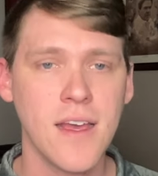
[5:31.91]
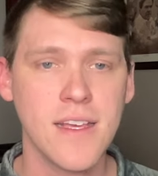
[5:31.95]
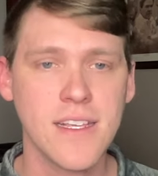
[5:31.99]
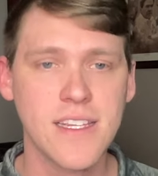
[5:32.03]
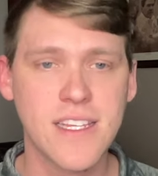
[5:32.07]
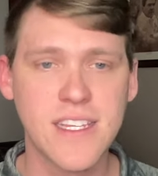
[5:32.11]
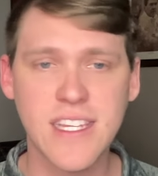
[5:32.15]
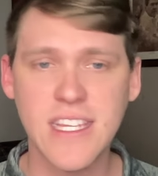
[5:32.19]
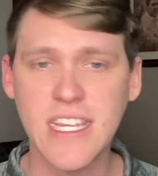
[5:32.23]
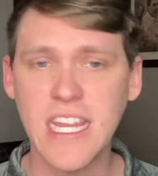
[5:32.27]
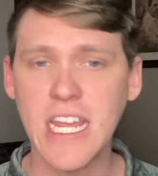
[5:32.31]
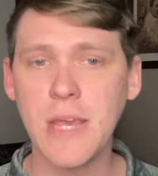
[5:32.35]

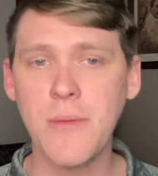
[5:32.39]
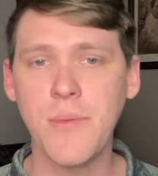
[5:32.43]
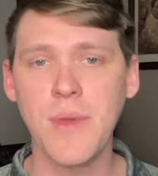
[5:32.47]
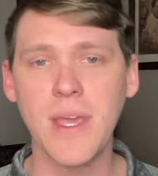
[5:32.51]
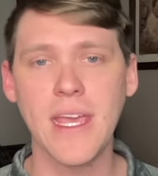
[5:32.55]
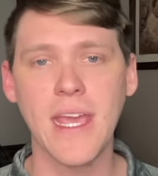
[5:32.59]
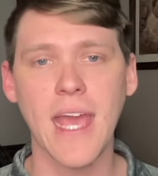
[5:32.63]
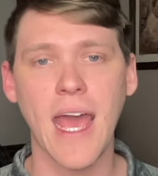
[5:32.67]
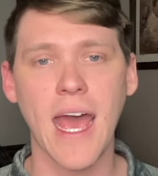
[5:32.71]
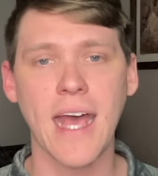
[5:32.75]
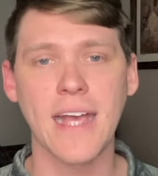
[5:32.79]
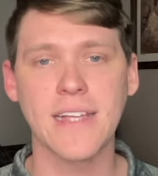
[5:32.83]

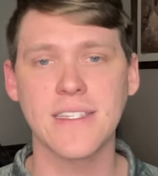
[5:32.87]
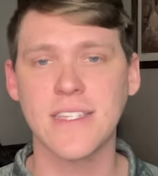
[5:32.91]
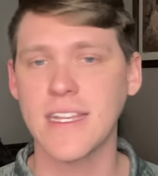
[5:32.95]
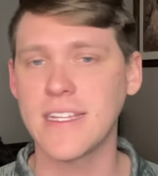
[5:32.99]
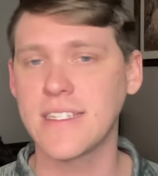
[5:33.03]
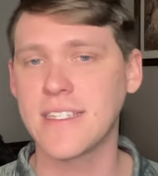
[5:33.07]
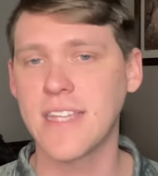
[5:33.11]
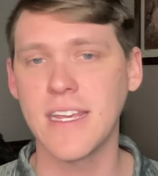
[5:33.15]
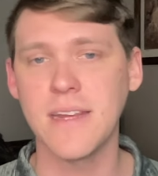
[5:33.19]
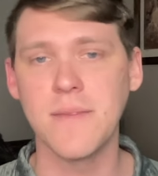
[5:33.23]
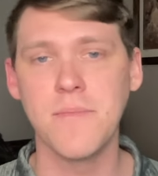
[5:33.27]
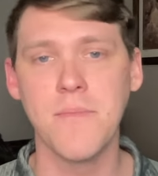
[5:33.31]
CBS,
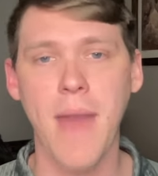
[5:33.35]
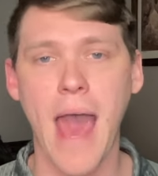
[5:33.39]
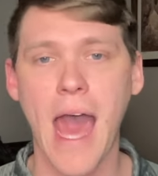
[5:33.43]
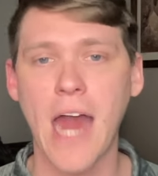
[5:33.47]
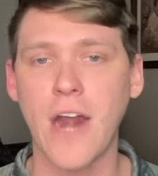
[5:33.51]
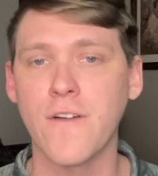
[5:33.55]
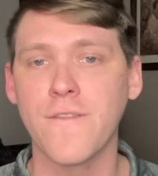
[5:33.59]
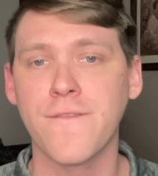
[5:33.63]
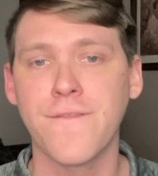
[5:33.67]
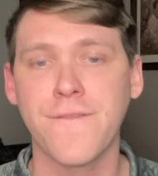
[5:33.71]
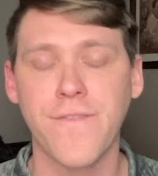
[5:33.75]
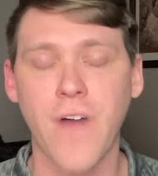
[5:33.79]
it didn't
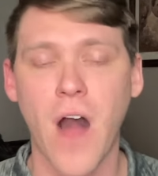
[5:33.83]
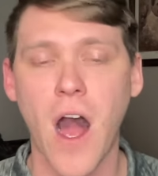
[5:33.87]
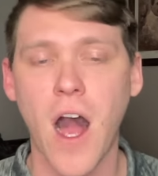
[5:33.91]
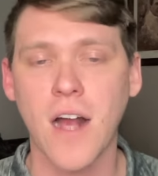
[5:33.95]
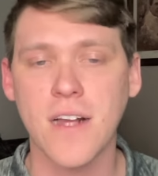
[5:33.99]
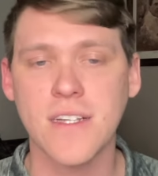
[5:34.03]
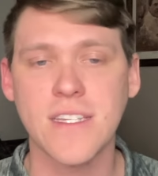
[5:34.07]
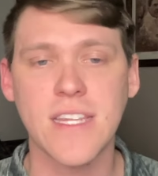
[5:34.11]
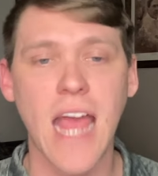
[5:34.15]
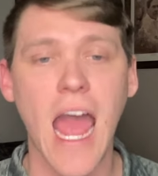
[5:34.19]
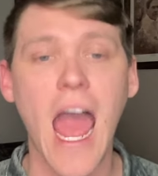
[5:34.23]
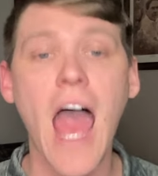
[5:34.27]
matter,
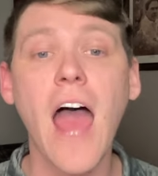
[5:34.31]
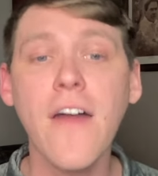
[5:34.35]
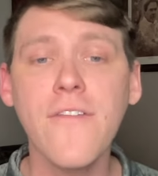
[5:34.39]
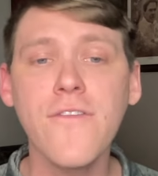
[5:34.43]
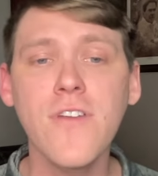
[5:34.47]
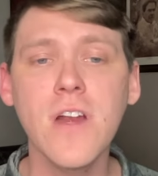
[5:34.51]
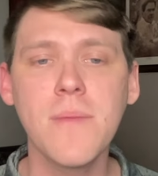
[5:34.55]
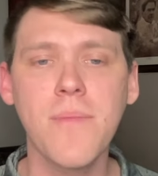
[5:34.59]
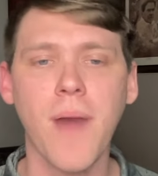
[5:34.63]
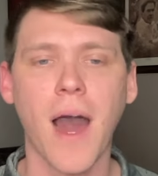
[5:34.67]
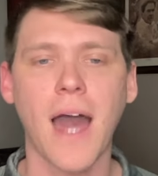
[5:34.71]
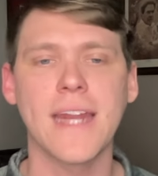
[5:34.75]
Fox,
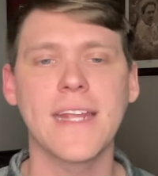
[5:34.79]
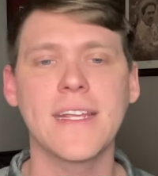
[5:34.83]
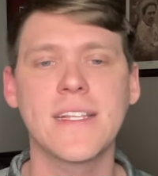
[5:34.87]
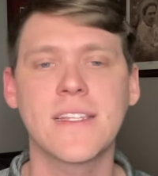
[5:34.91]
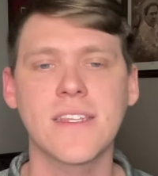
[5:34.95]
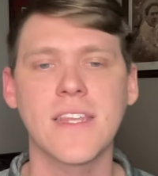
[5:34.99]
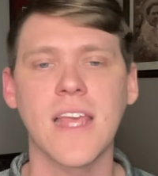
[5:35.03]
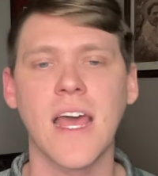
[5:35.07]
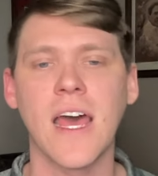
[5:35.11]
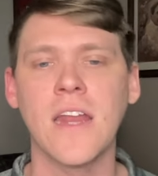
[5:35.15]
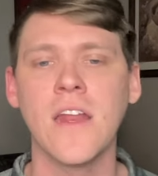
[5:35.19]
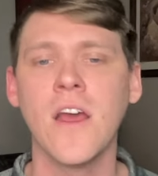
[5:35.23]
everybody
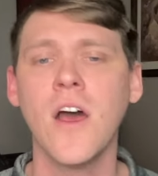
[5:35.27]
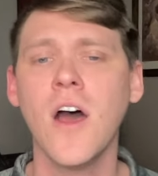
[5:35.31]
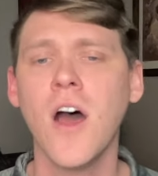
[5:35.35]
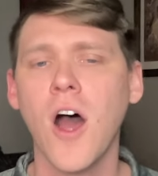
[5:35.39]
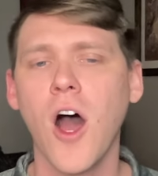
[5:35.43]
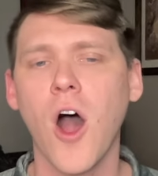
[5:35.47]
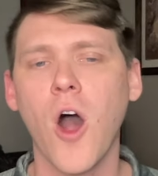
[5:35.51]
said,